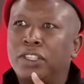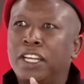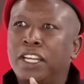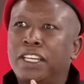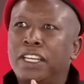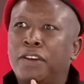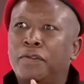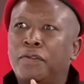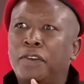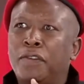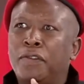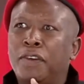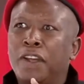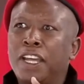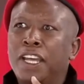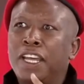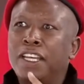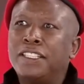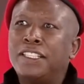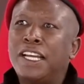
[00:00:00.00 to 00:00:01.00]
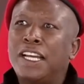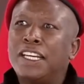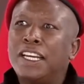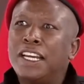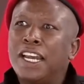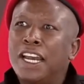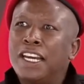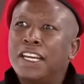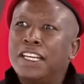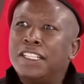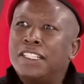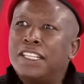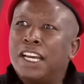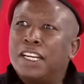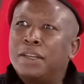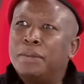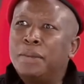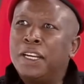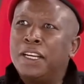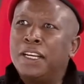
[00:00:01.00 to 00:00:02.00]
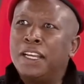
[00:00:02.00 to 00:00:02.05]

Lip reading: the EFF. Is that an incitement?